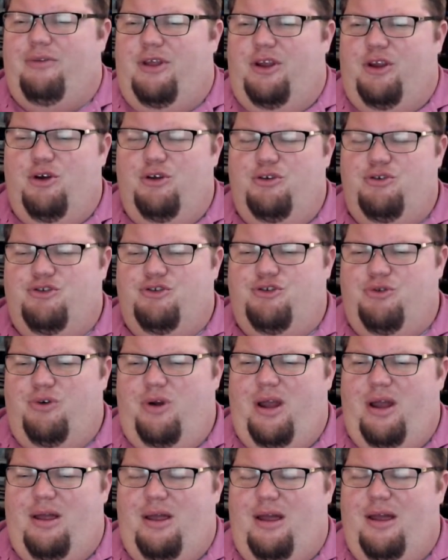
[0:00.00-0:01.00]
They couldn't
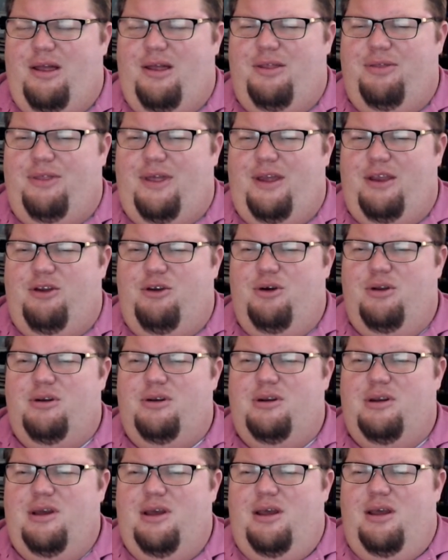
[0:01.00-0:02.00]
they
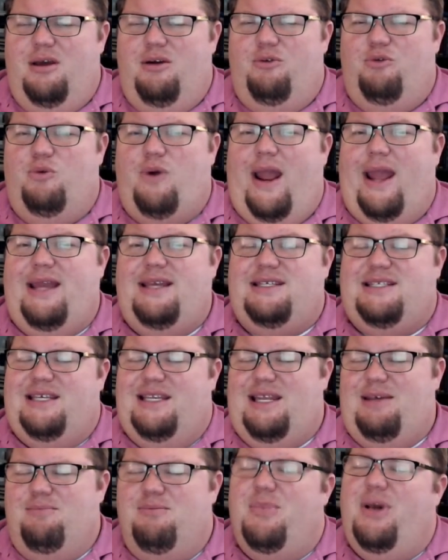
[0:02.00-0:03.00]
couldn't raise
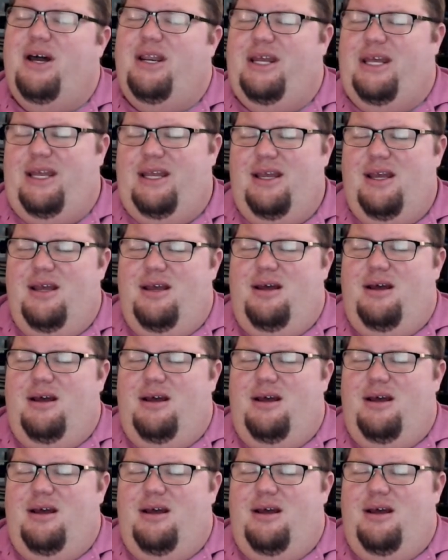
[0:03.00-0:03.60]
any money,